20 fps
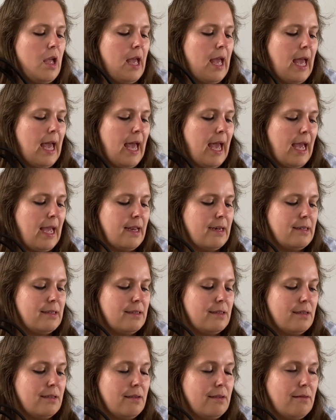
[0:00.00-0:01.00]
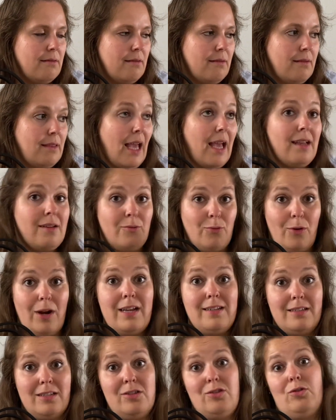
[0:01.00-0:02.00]
And that
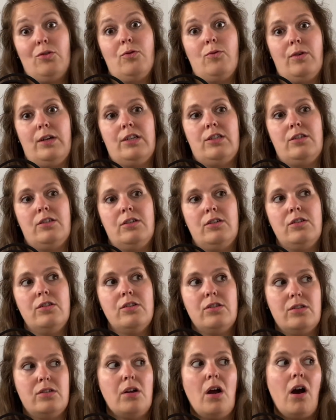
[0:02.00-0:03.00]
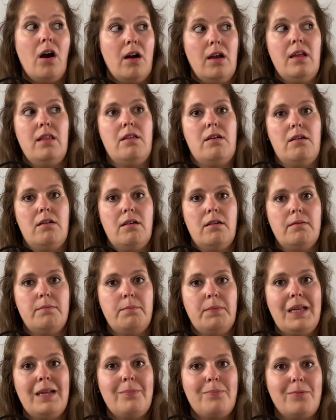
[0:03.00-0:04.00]
raises two questions. Either
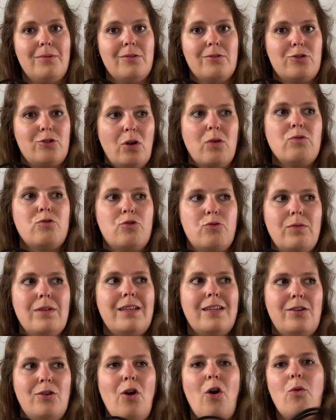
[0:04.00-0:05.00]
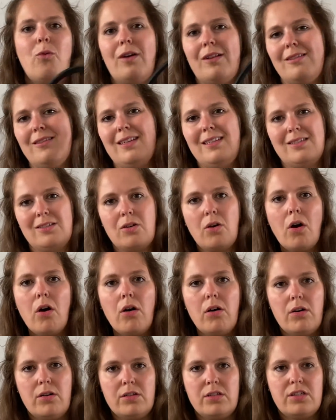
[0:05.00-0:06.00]
people don't really know what this
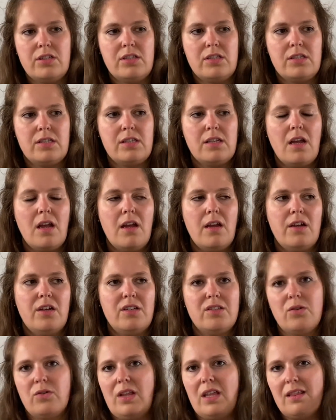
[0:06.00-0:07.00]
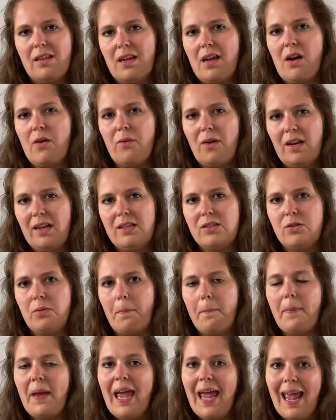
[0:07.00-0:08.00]
costs, so then they are ready to
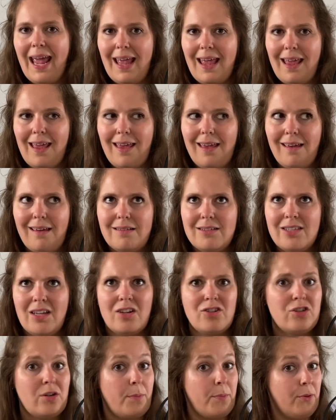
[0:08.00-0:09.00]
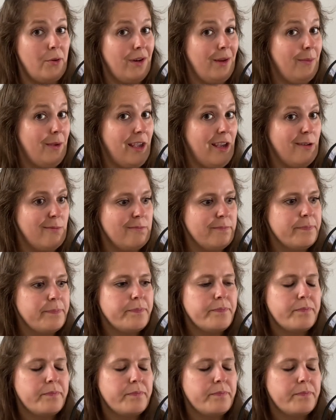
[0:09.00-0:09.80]
pay such a premium,